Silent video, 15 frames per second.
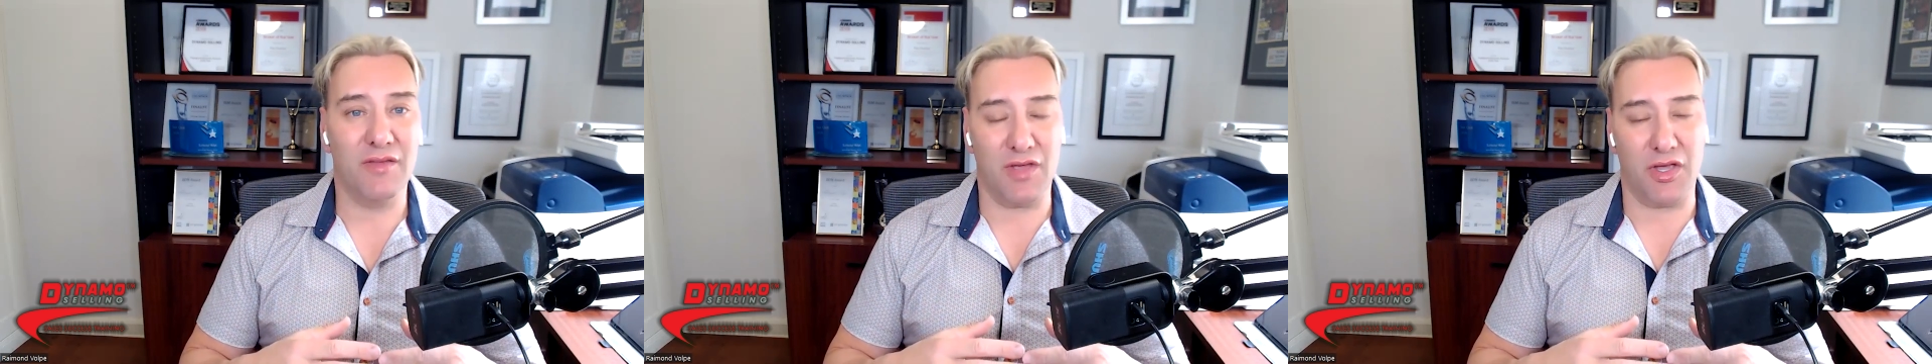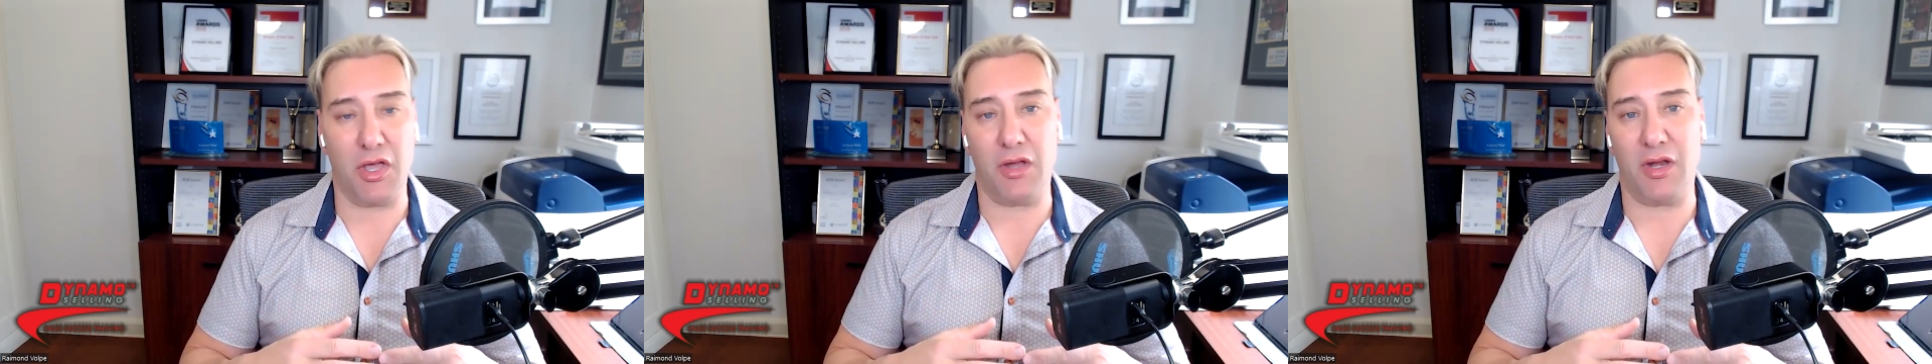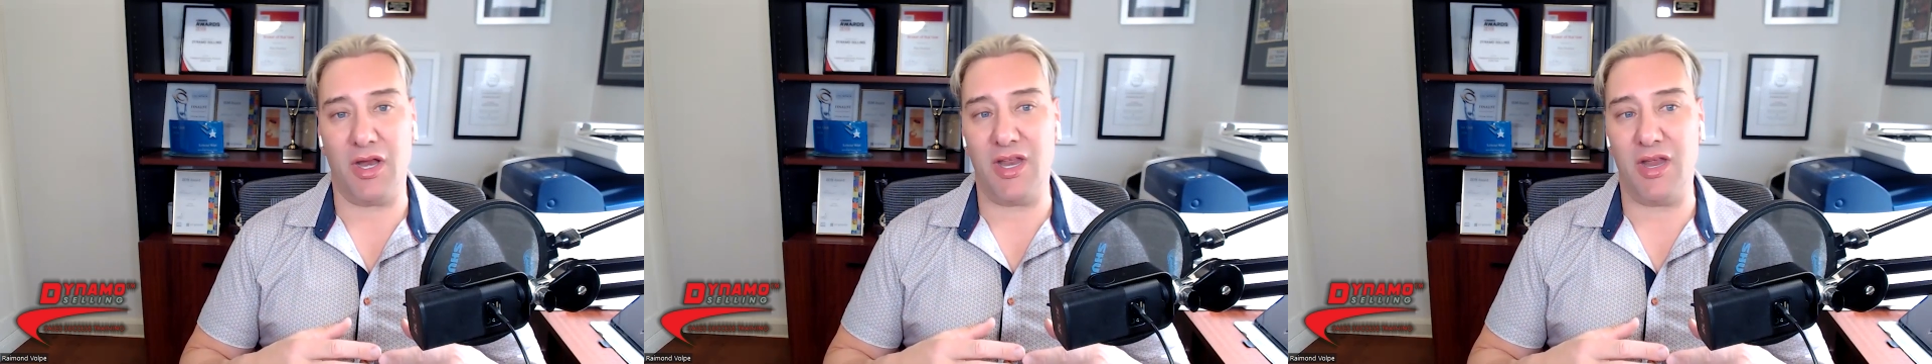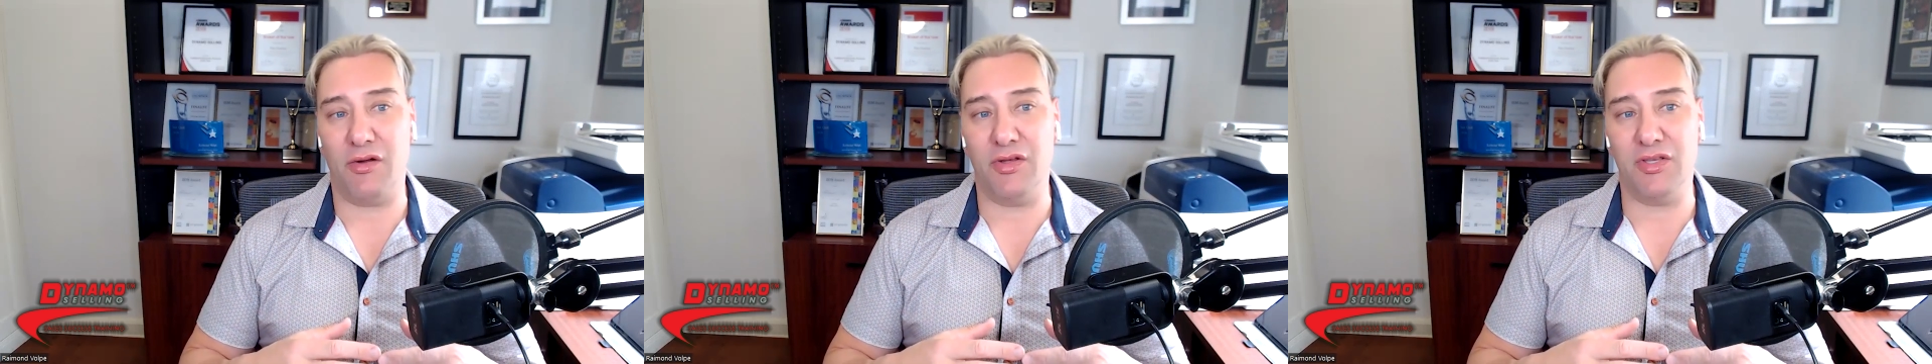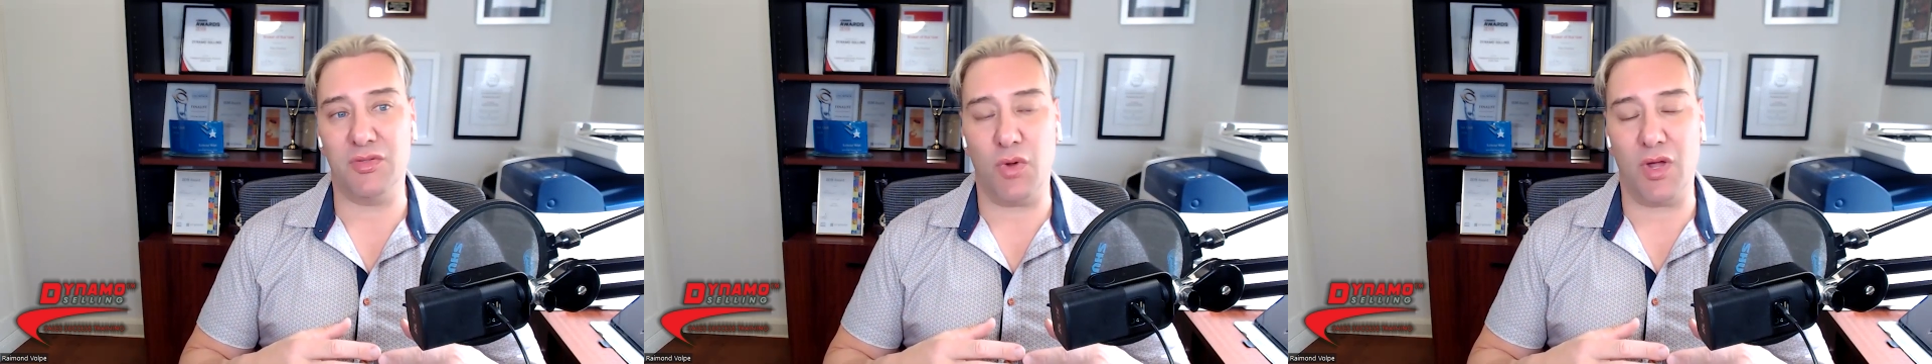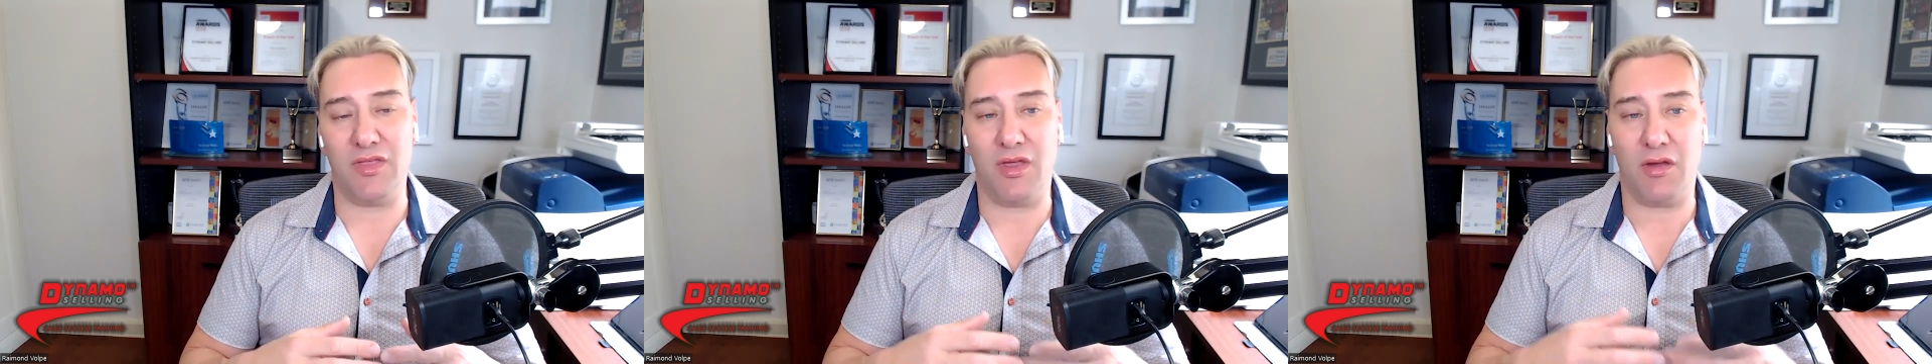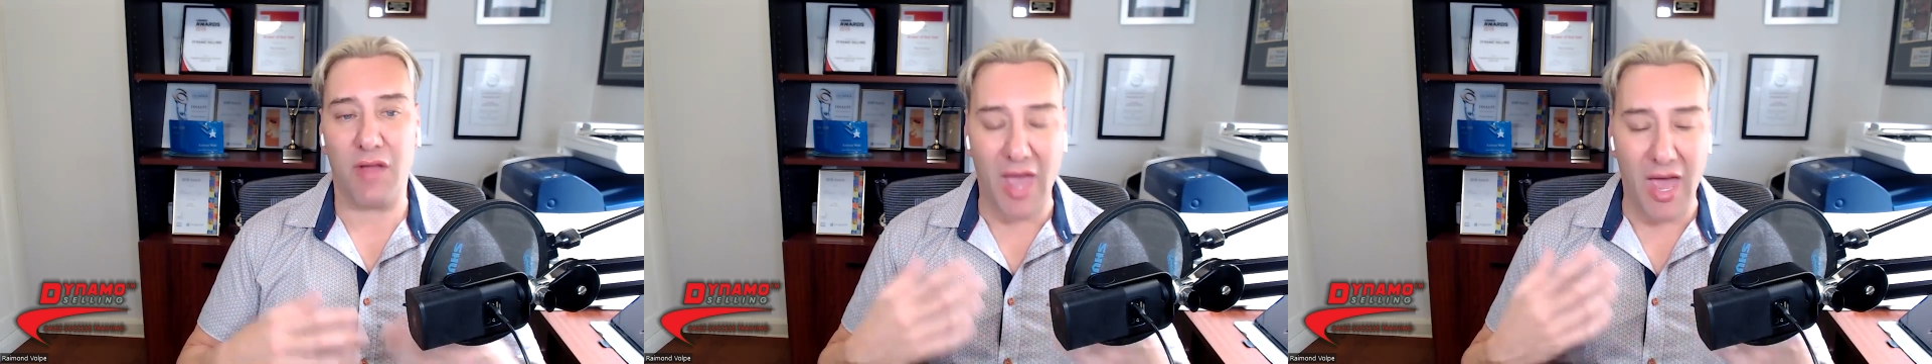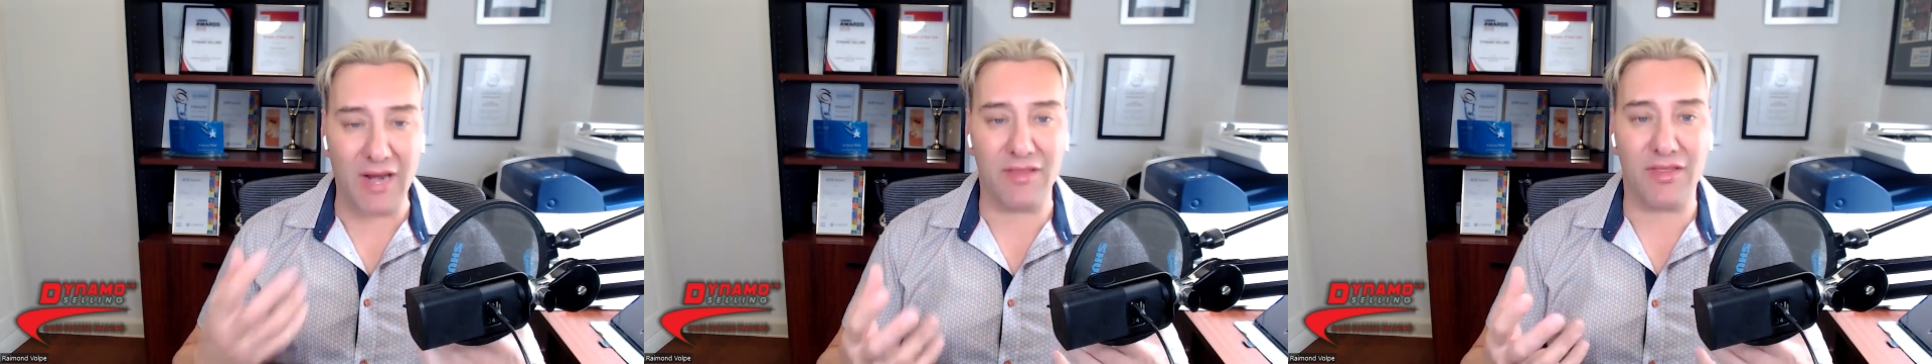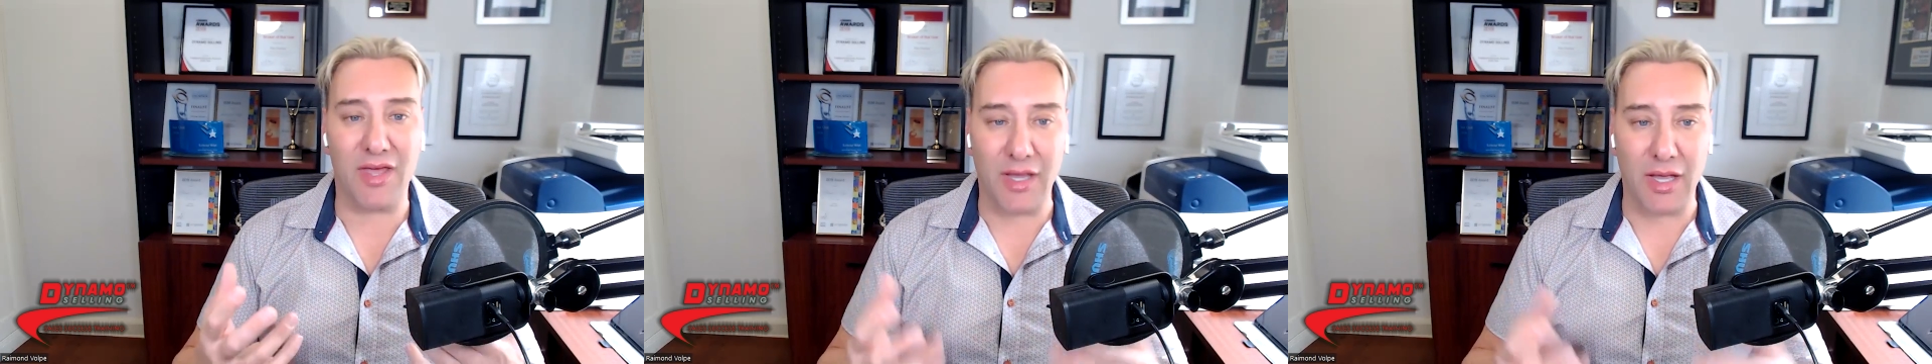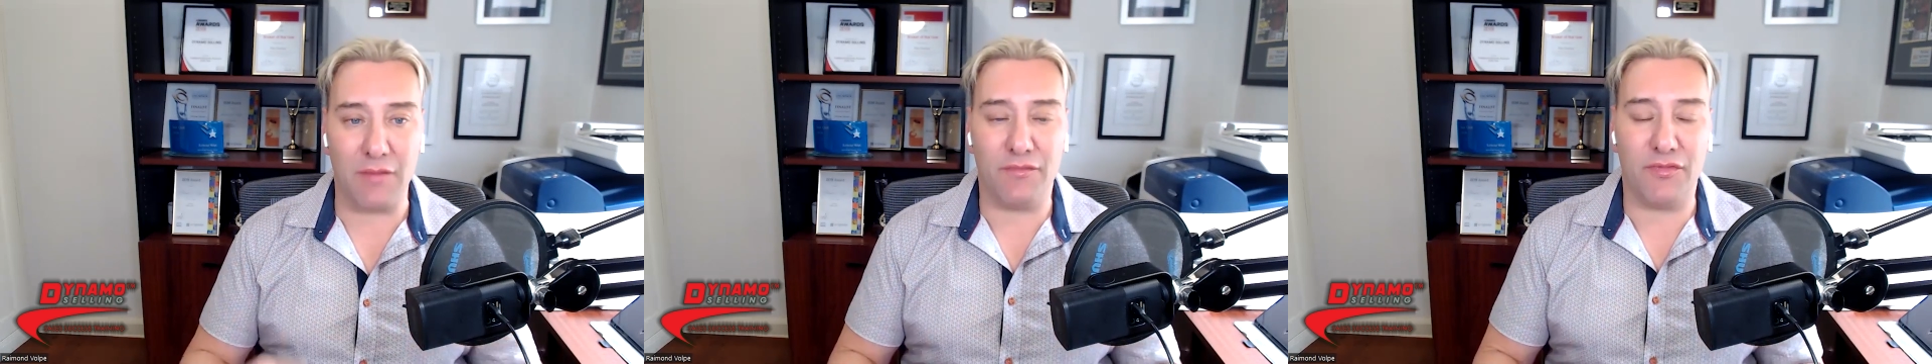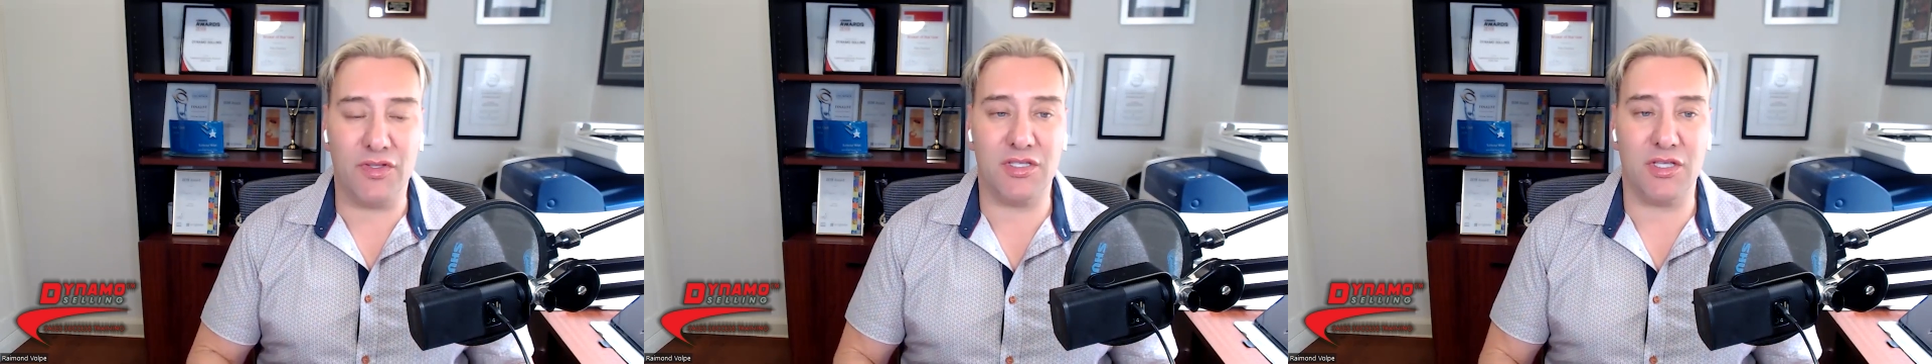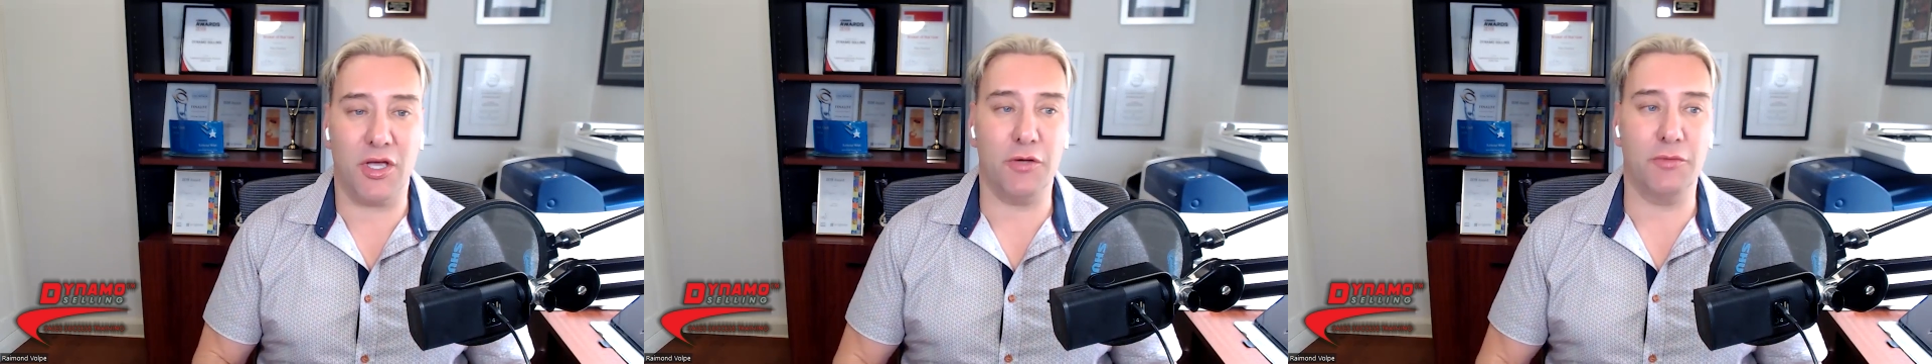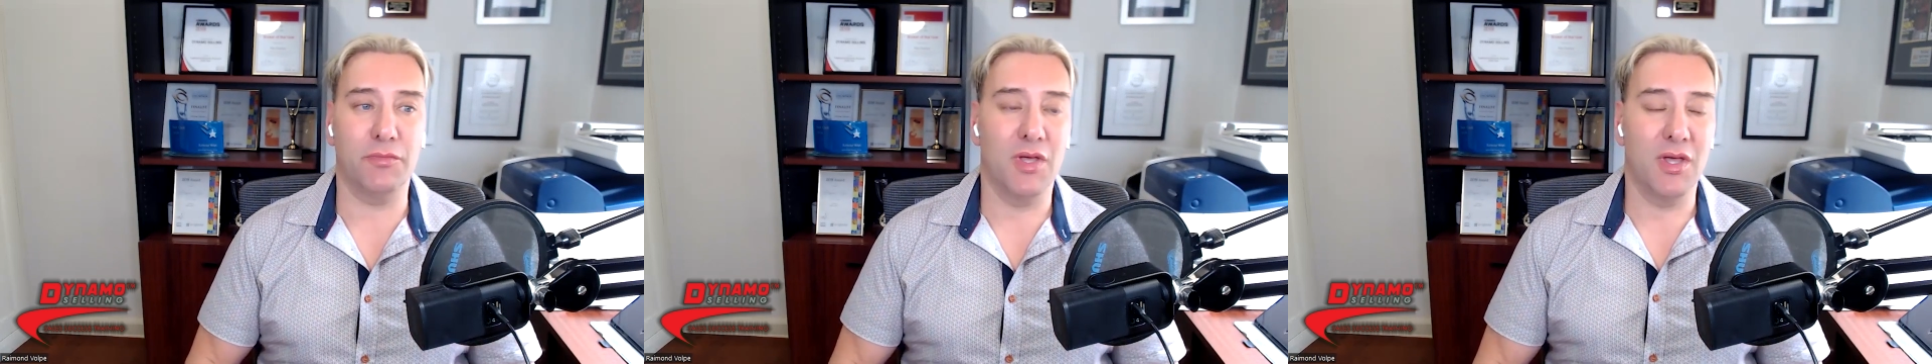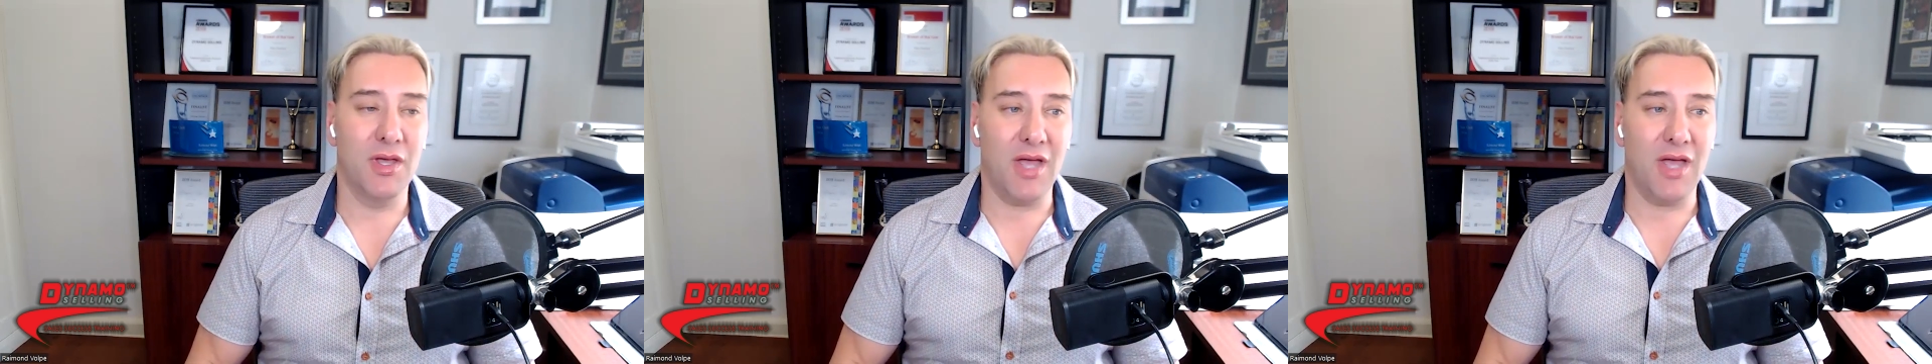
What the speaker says: They go down areas where they're out of their comfort zone,